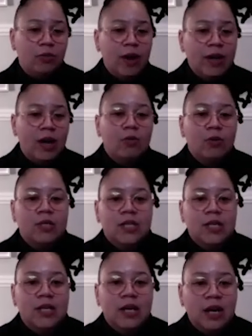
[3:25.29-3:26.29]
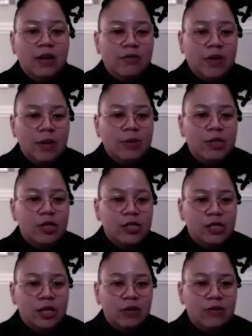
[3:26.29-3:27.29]
right now we're seeing kind of
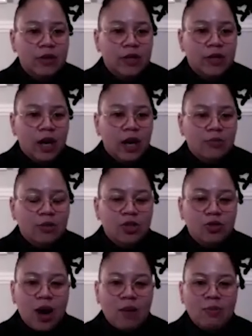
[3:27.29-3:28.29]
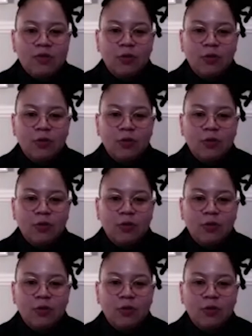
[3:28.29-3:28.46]
images of scraps of